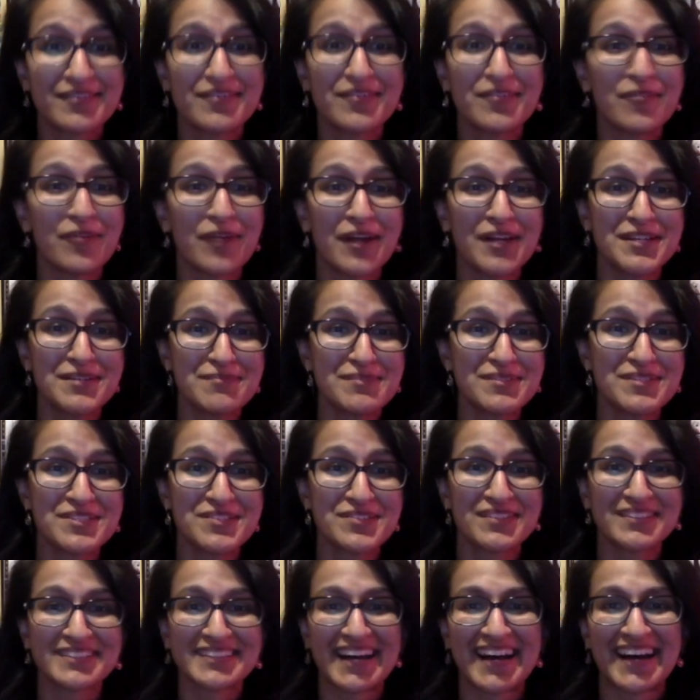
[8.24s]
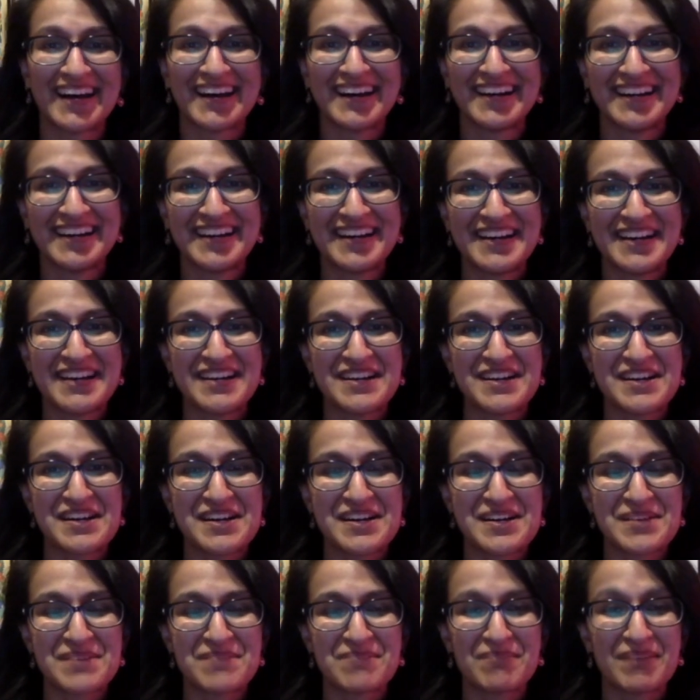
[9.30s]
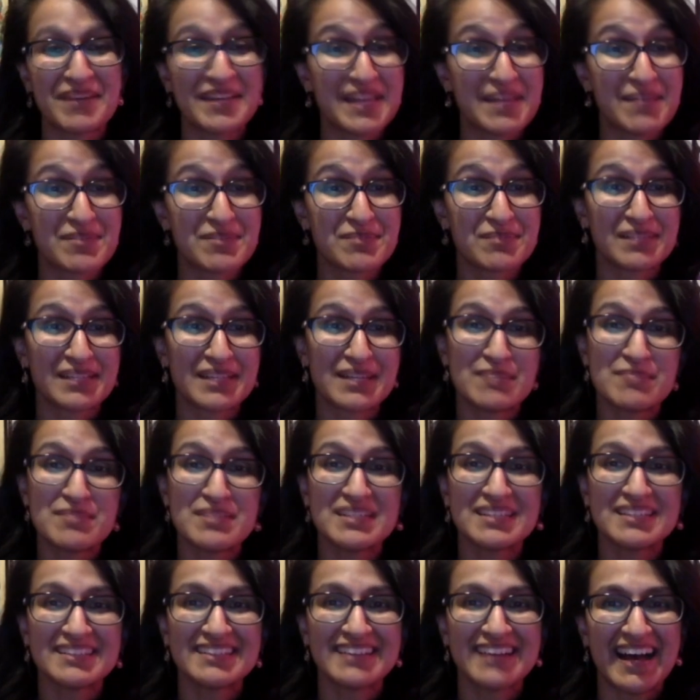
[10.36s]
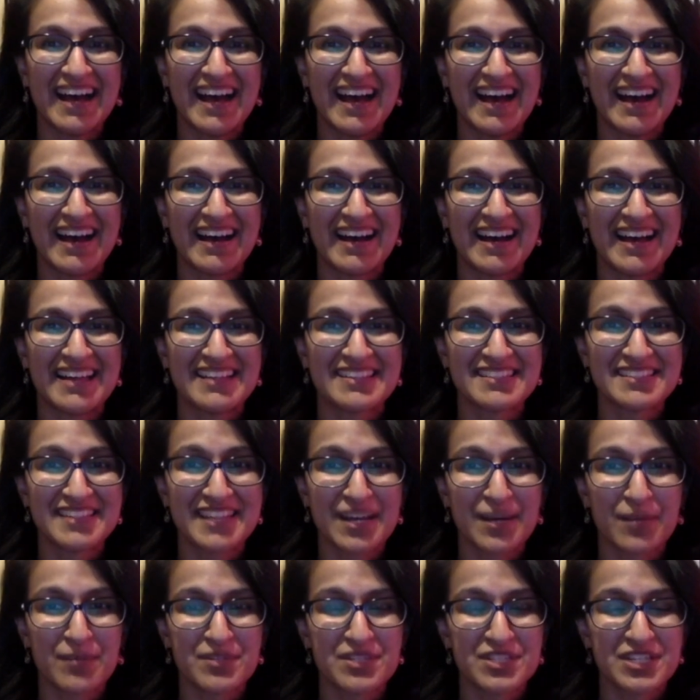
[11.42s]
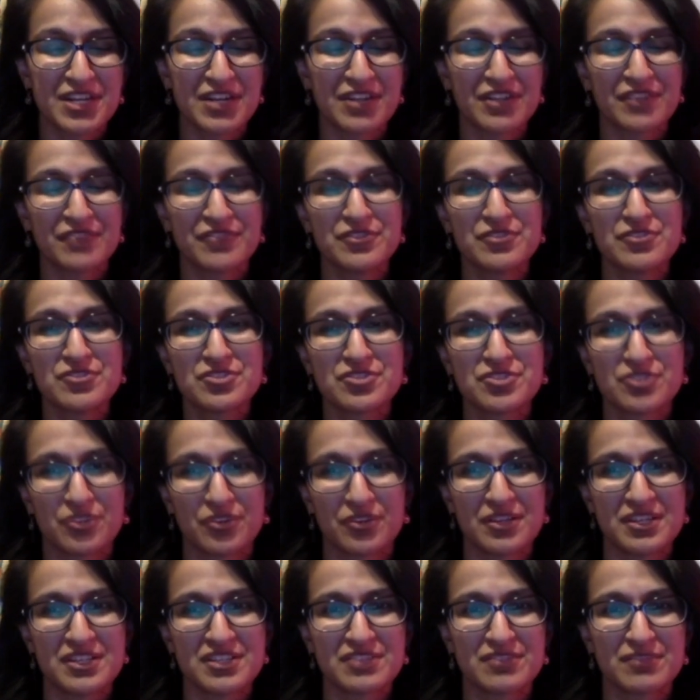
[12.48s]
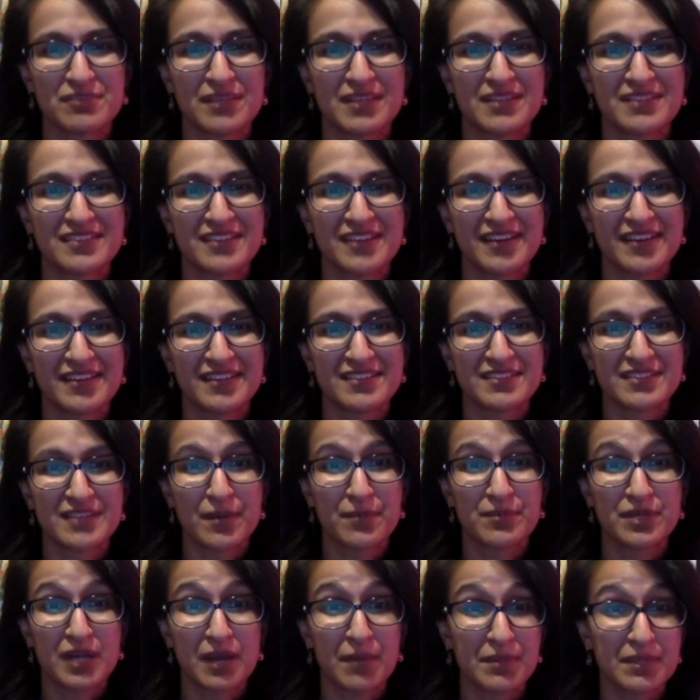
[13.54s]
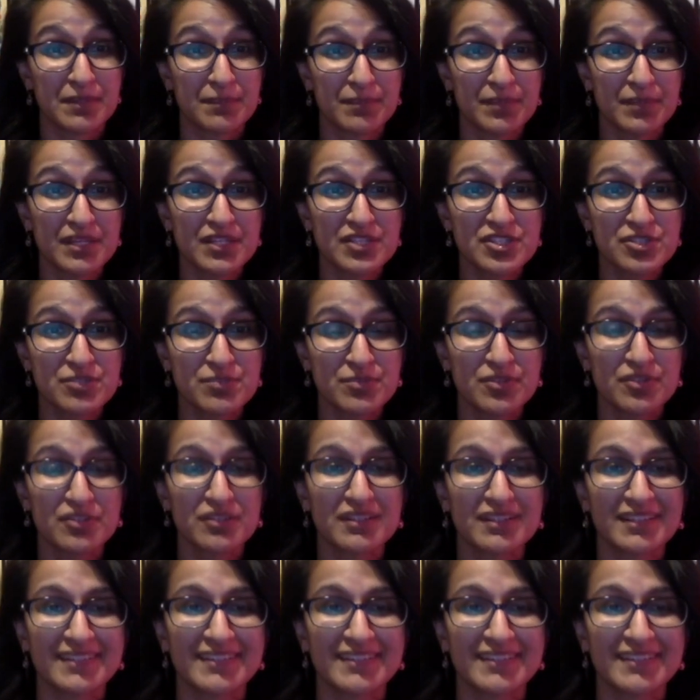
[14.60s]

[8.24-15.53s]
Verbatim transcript: while you've been doing that. Um, my name is Maleeha Mir uh, and today I'll be sharing a few stories from Lantana's upcoming picture book,